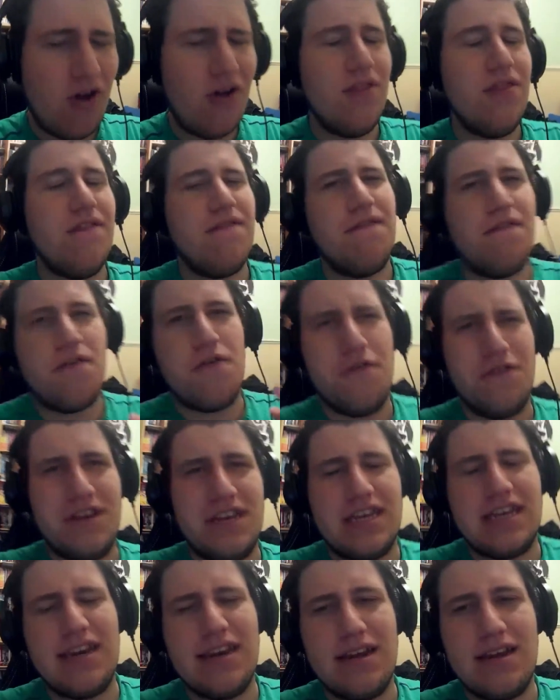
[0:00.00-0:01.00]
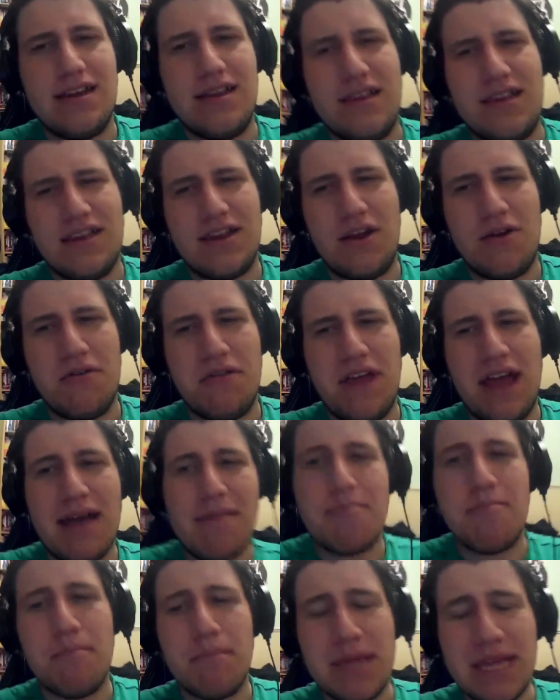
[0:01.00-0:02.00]
on the 1st, so
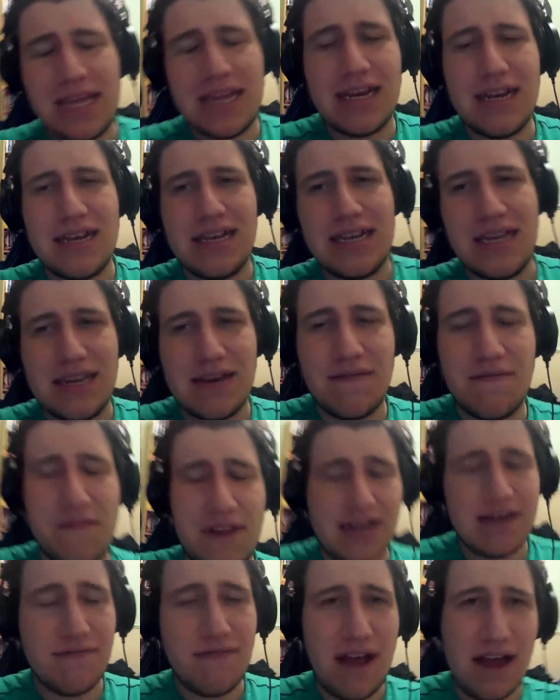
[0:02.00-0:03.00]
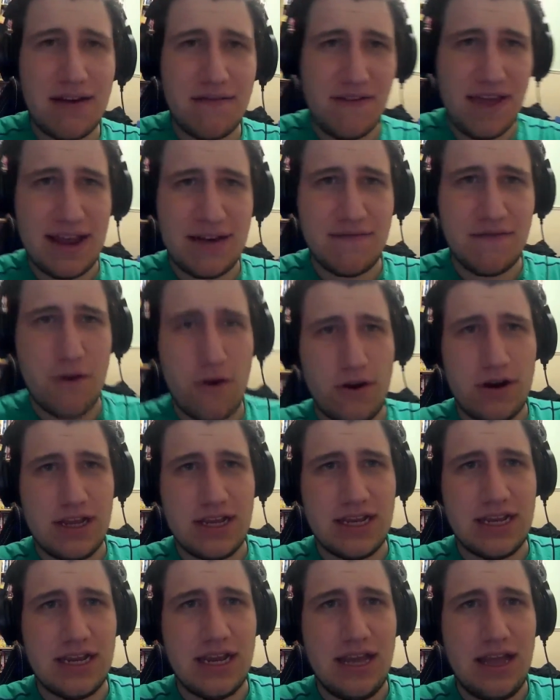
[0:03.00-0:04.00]
that means Veda Vada Veda
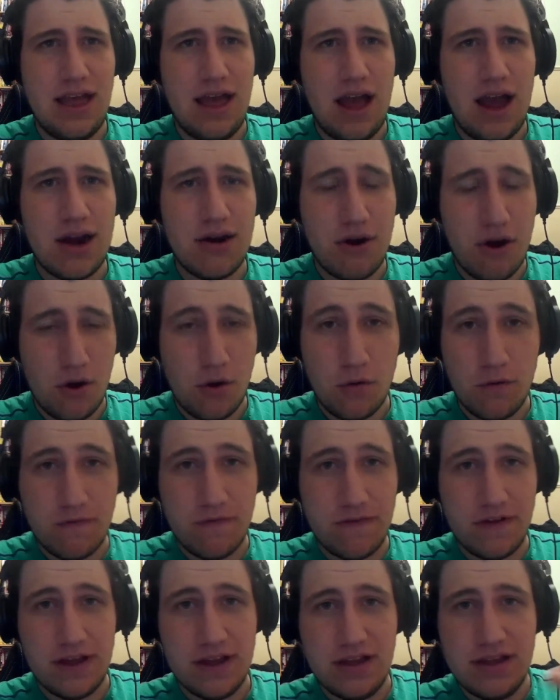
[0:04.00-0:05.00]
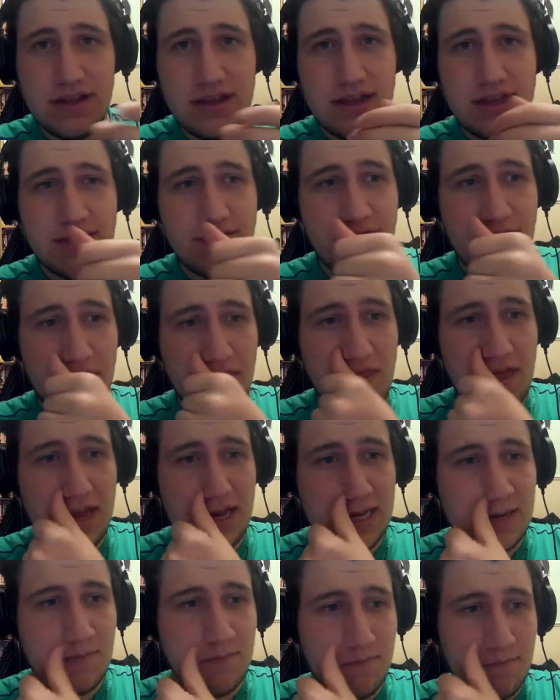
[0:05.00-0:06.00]
Verdas are over for
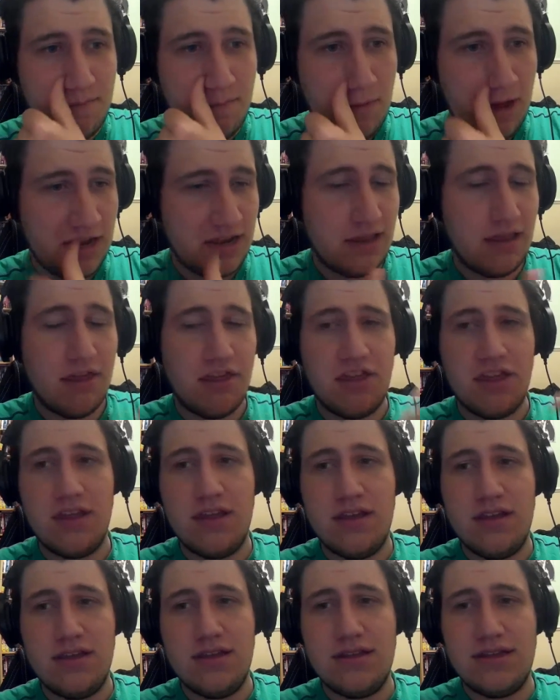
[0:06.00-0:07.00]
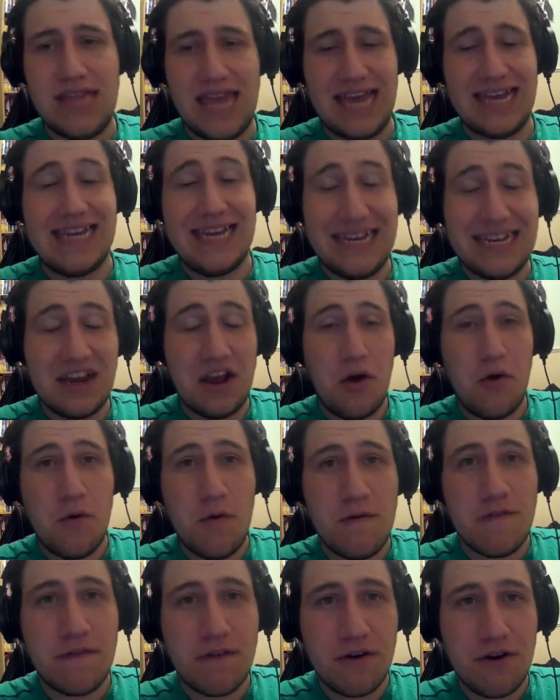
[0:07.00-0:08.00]
this month. Yes, it's
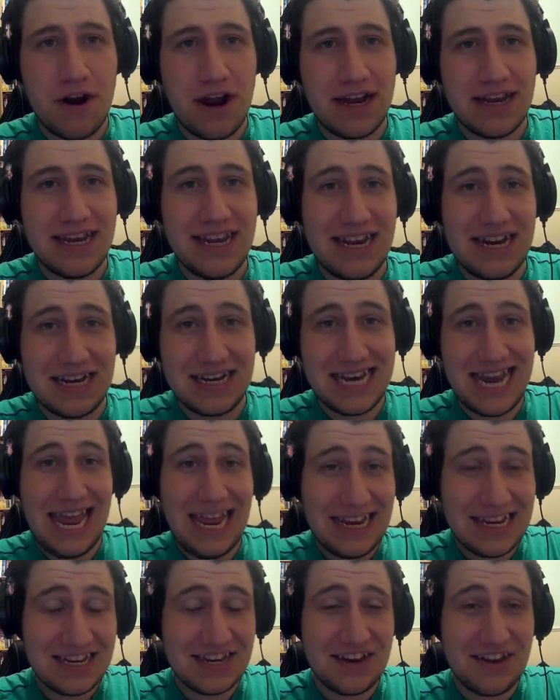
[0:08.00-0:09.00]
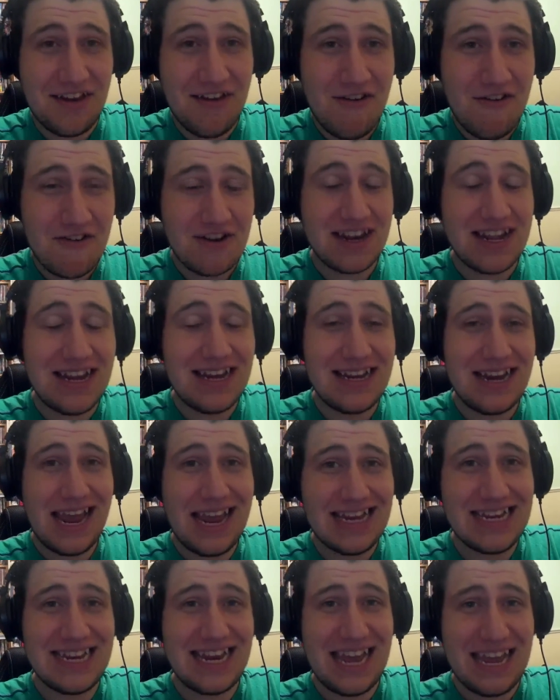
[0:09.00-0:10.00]
over until next year, until
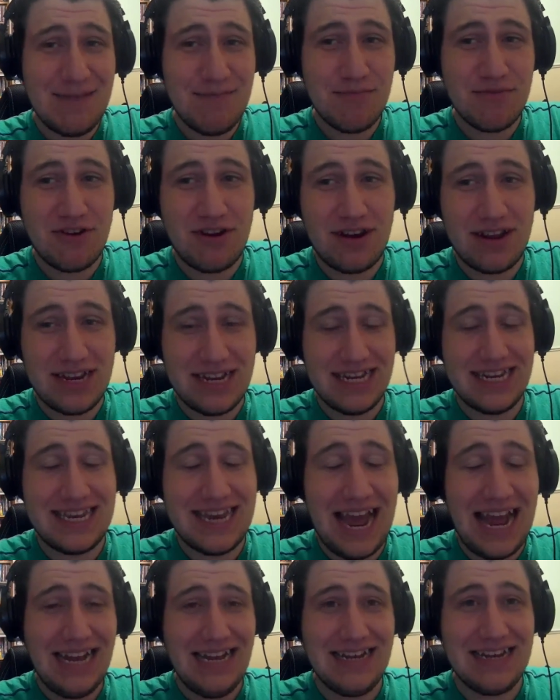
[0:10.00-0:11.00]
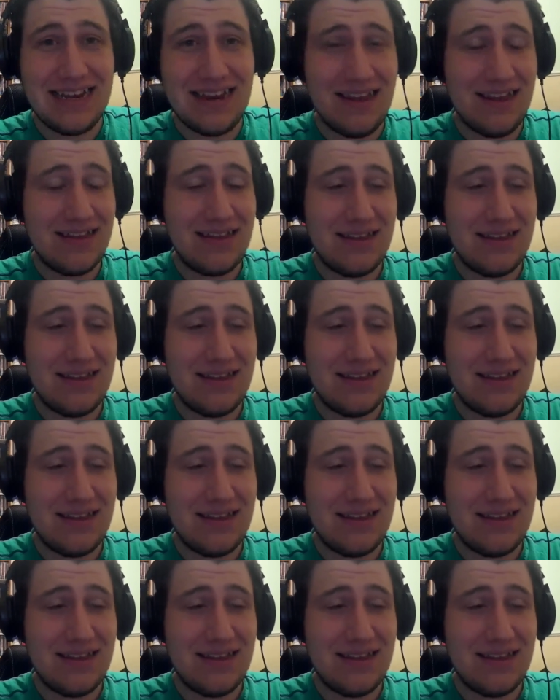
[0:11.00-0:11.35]
next April. It's done.